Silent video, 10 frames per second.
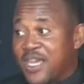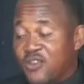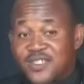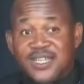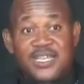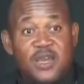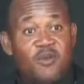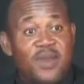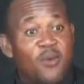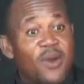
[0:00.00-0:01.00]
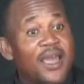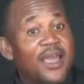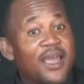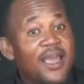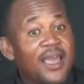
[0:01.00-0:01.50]
to sell them one by one.
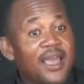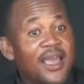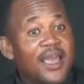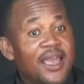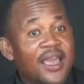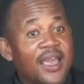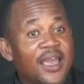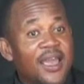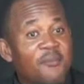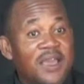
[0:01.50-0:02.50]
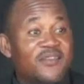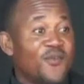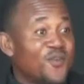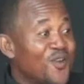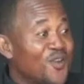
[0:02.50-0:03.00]
Pastor will
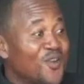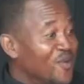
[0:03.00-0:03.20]
just come on